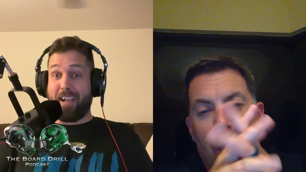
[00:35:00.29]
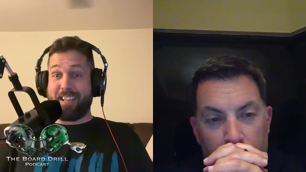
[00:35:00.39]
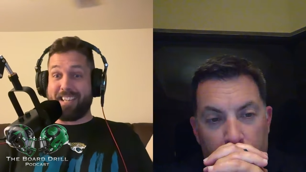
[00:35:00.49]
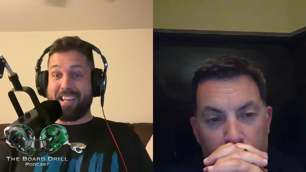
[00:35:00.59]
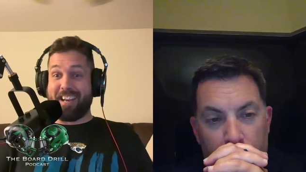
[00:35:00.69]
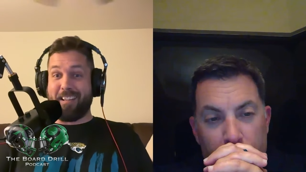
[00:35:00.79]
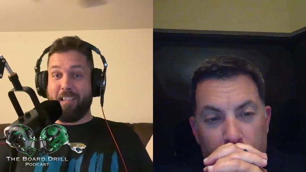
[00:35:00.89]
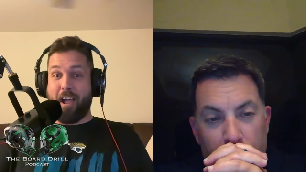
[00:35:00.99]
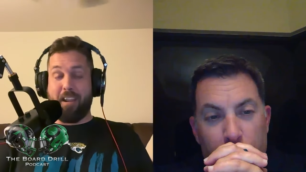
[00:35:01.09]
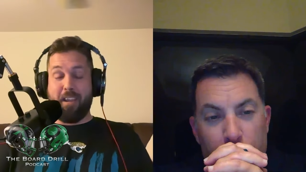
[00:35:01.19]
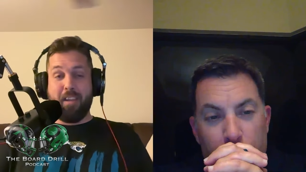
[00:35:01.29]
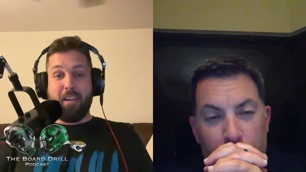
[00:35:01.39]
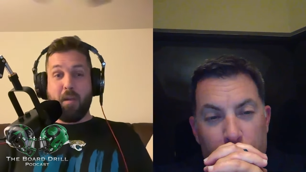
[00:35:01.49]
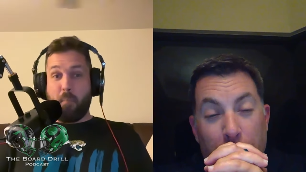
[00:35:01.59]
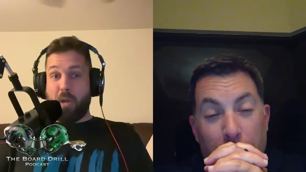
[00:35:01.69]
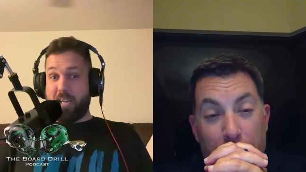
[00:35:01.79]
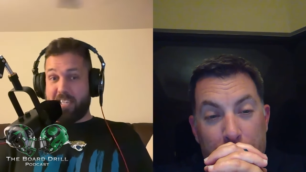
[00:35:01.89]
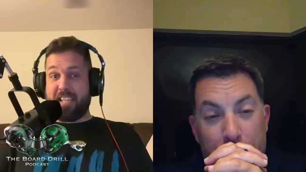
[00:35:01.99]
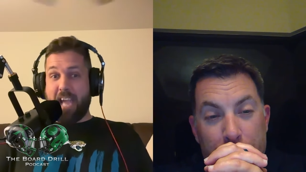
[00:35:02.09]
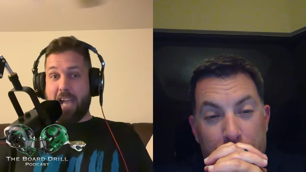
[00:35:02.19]
Speaker 1: that because I did it a lot. Yeah. But
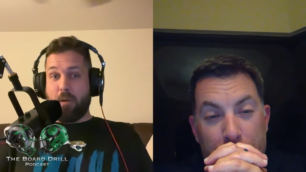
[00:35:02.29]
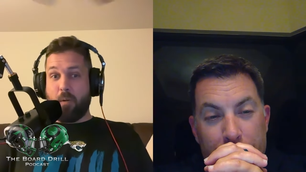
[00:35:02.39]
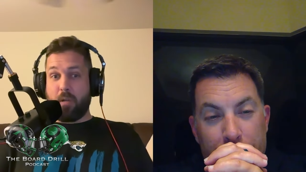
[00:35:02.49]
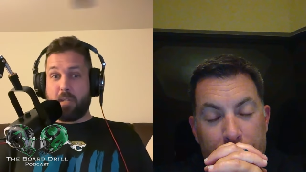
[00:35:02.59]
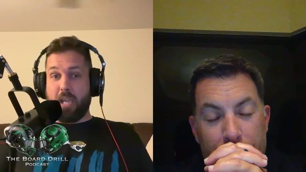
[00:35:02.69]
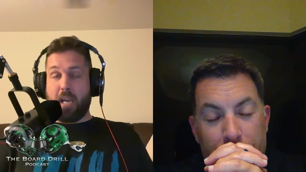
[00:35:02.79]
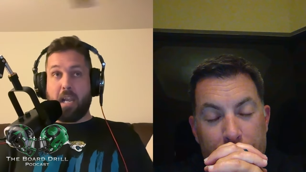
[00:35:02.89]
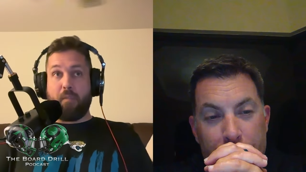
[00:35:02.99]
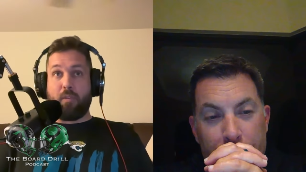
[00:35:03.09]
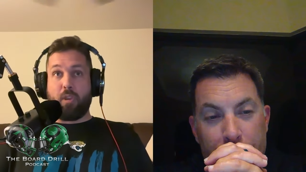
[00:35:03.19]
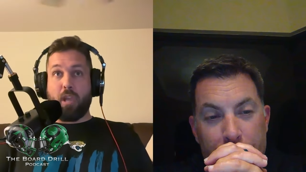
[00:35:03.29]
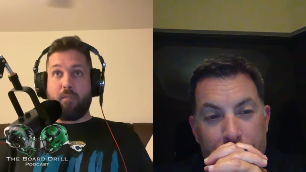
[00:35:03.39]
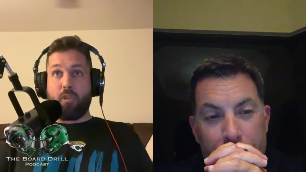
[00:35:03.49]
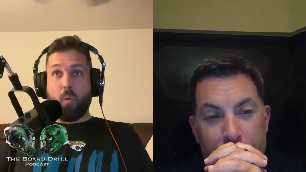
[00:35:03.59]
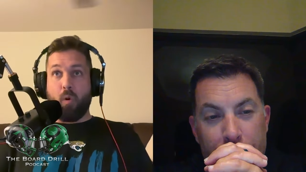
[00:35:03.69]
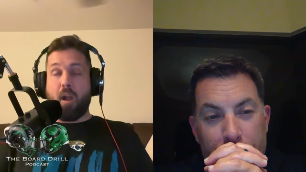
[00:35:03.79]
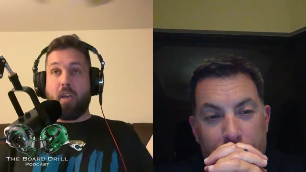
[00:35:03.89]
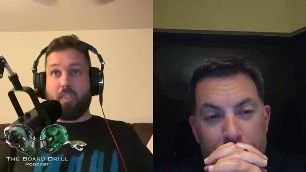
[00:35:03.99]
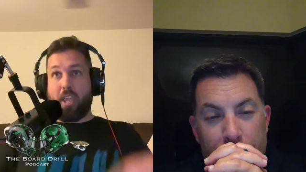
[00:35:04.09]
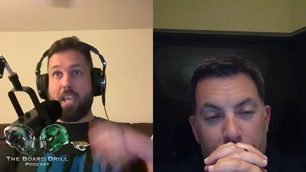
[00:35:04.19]
it's exactly what you said. If if you're
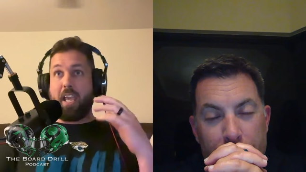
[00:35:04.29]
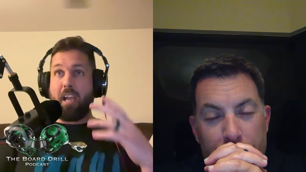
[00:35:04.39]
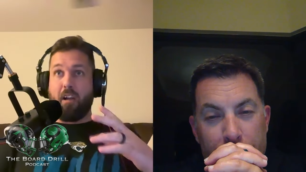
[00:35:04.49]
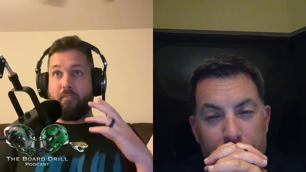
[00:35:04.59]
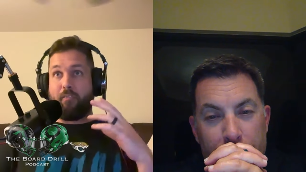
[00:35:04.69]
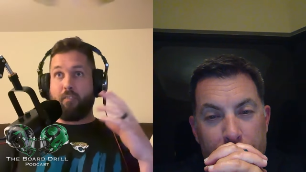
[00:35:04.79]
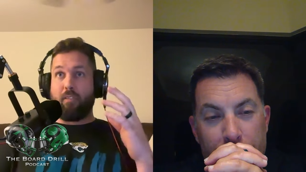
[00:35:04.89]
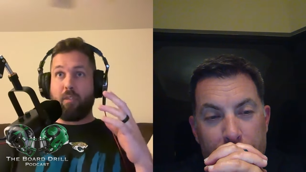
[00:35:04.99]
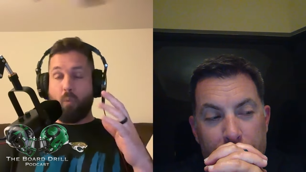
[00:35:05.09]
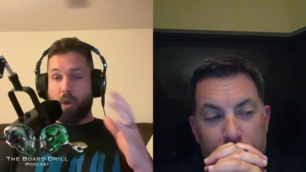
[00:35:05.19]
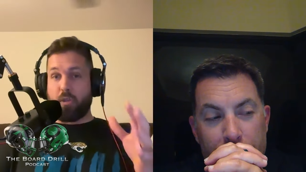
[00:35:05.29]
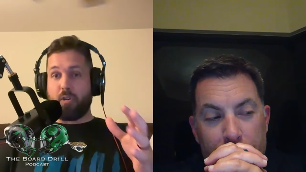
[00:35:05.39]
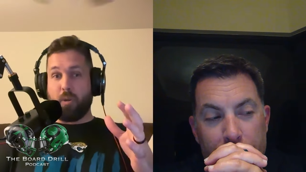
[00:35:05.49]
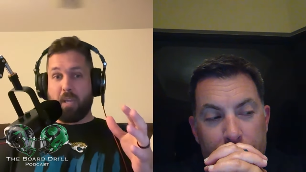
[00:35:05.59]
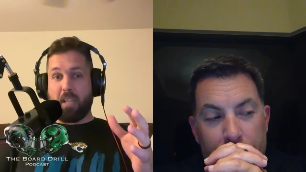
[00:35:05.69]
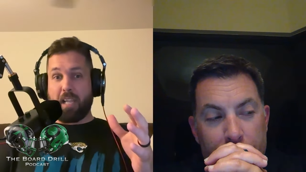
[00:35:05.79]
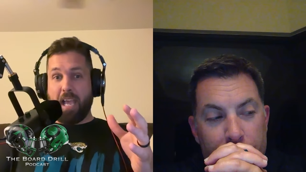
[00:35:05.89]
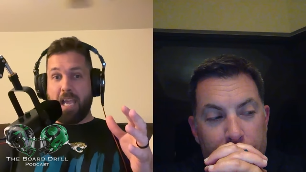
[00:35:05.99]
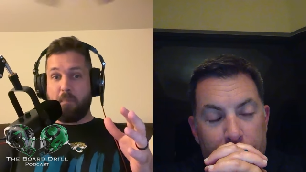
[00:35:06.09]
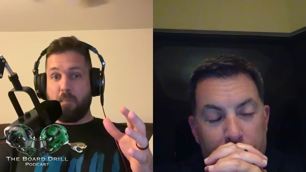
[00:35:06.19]
not thinking of what they're doing in the
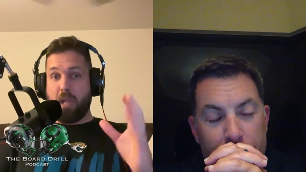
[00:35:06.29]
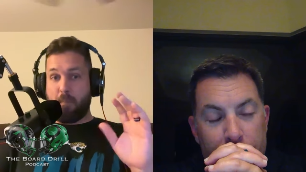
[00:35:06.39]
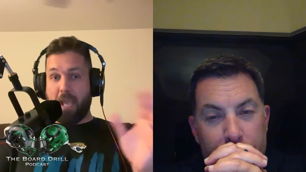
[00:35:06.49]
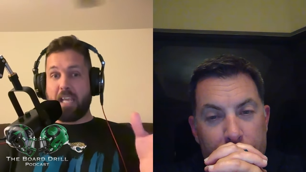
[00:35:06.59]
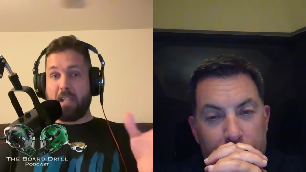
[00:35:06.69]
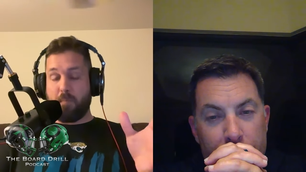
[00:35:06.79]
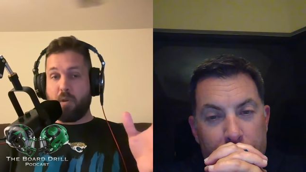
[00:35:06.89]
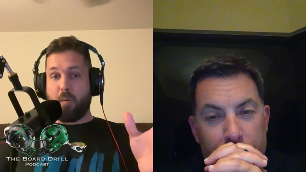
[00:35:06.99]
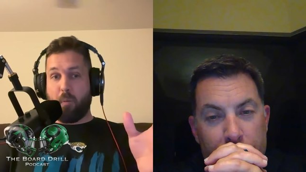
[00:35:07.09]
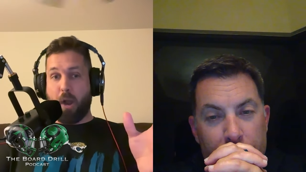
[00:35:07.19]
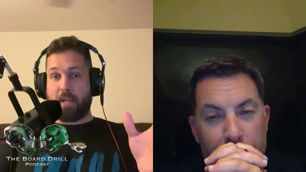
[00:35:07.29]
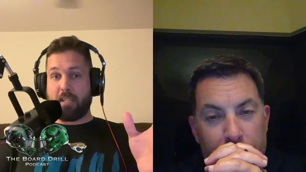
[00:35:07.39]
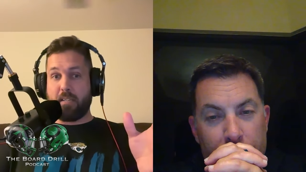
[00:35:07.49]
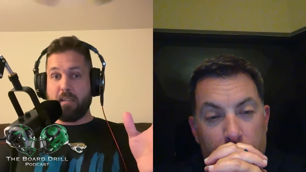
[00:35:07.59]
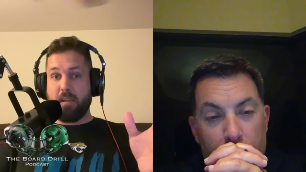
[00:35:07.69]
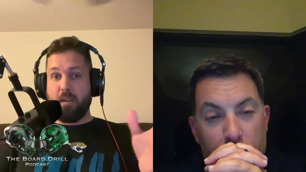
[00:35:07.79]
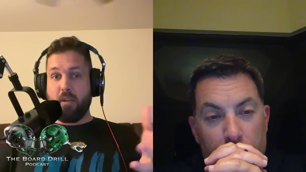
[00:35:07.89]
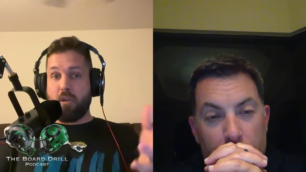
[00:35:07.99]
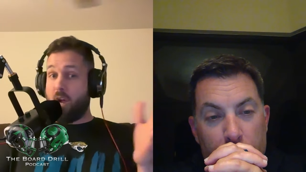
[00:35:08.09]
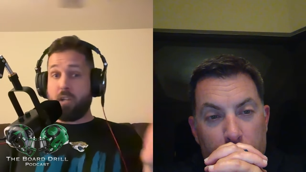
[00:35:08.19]
game and making them do it in practice,
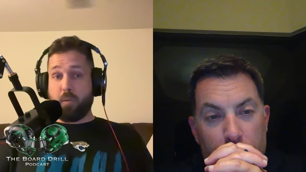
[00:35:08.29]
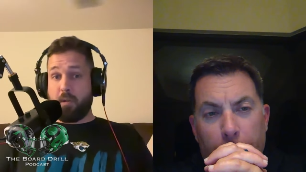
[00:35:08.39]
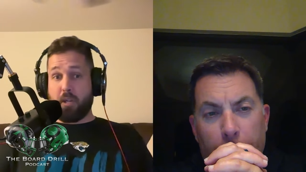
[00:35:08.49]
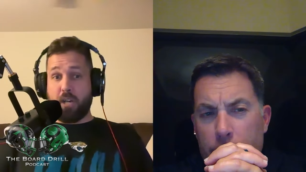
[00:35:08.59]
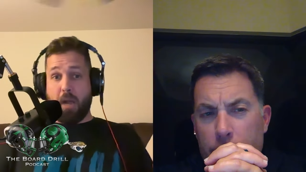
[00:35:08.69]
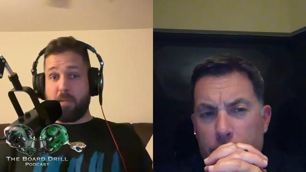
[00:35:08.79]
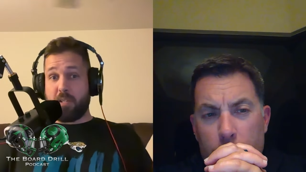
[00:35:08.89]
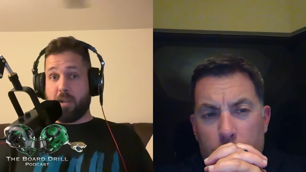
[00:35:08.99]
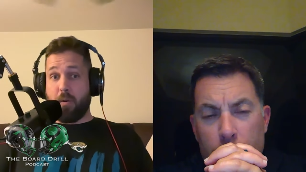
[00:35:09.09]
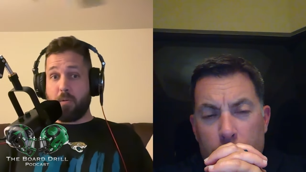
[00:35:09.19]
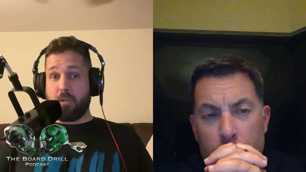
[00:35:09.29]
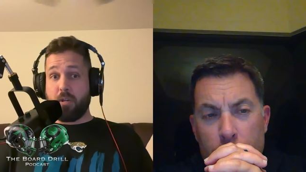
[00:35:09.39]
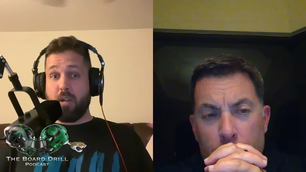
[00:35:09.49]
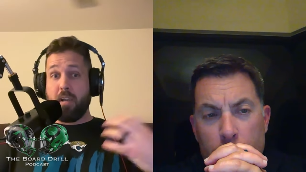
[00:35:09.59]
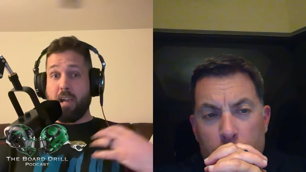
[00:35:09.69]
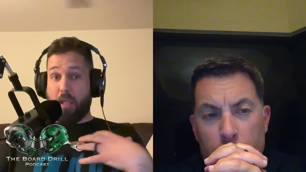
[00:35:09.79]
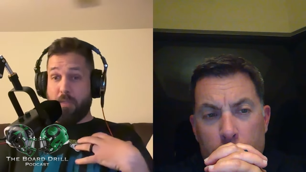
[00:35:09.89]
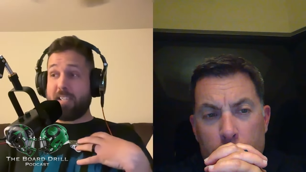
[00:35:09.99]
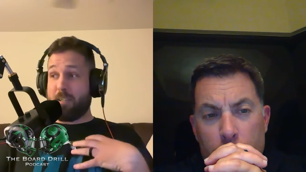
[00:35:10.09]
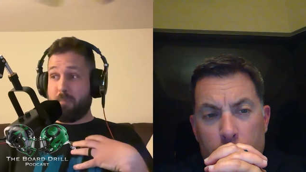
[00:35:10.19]
you're not yeah. doing a good job as a coach.
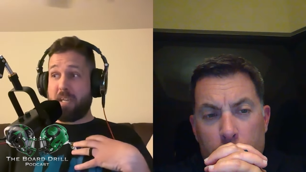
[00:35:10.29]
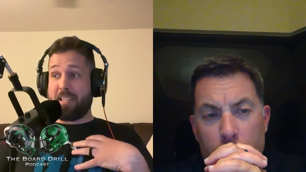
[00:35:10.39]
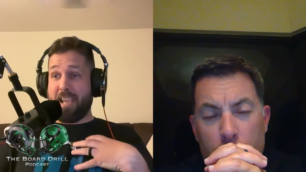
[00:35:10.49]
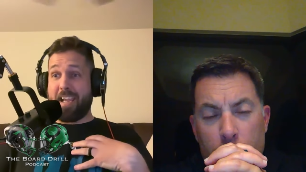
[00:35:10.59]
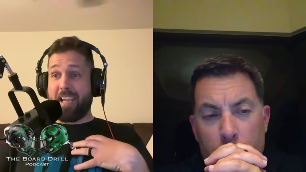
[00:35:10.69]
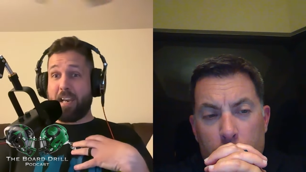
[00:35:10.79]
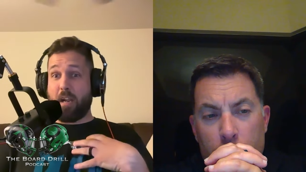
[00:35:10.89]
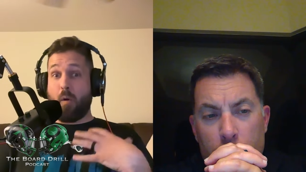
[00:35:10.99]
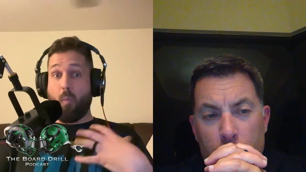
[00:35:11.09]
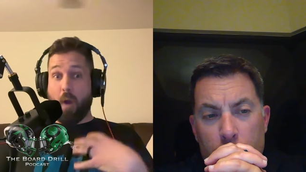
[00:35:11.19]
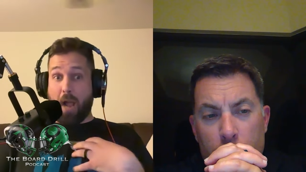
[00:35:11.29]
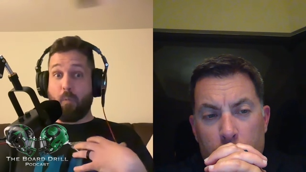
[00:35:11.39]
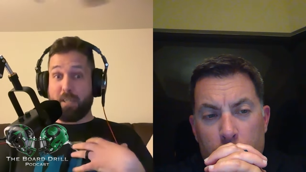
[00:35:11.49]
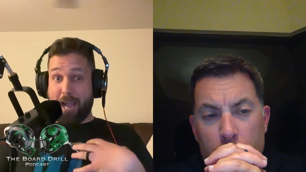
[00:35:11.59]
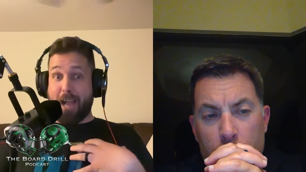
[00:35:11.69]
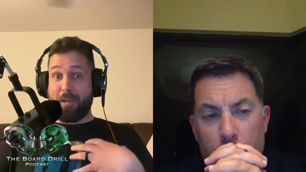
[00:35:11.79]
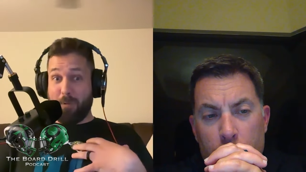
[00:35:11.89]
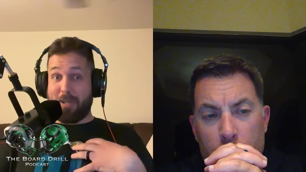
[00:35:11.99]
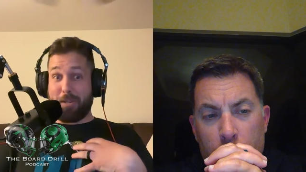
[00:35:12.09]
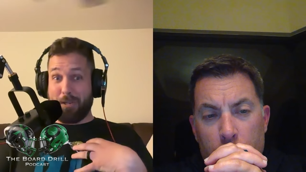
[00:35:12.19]
And this is me saying it when I was not
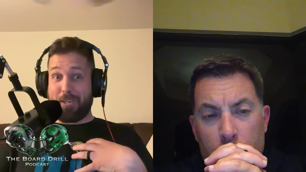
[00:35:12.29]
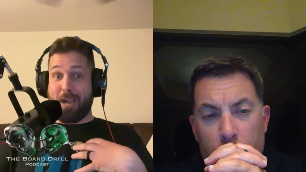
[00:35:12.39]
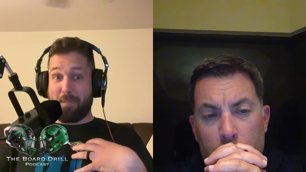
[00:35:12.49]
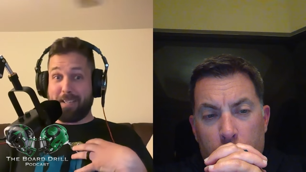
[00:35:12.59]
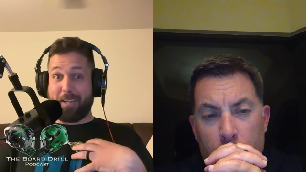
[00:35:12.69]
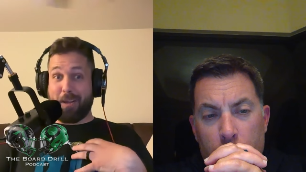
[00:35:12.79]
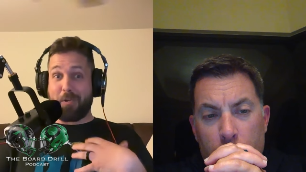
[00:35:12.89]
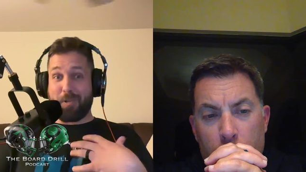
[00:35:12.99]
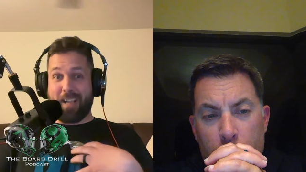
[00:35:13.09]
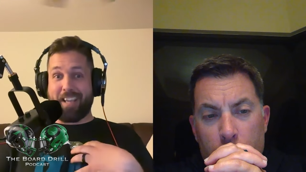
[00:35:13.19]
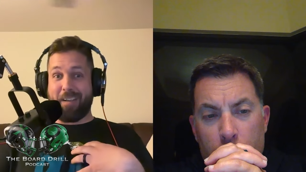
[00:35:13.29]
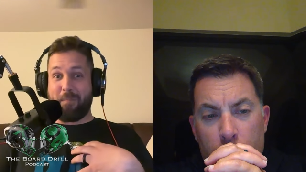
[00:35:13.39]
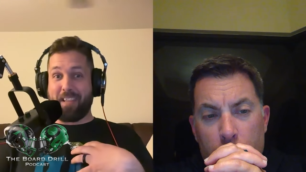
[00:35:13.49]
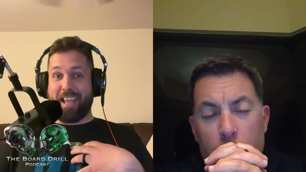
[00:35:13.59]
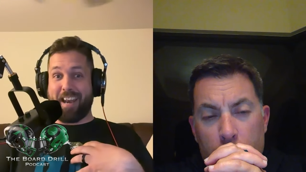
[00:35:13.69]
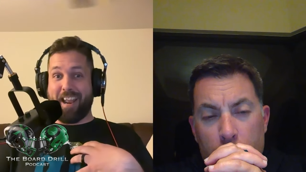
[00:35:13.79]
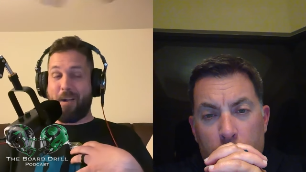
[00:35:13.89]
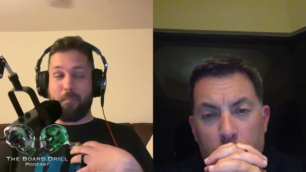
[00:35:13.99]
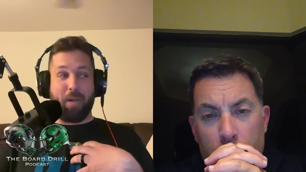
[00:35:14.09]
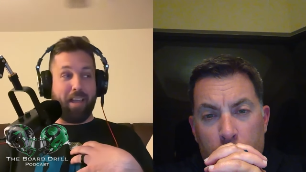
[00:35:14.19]
doing a good job as a coach. So I can admit that
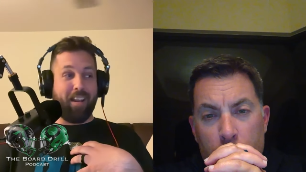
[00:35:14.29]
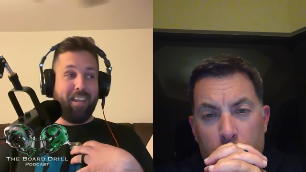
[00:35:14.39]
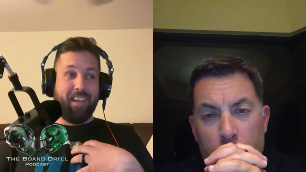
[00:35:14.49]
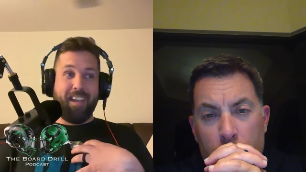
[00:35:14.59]
now. But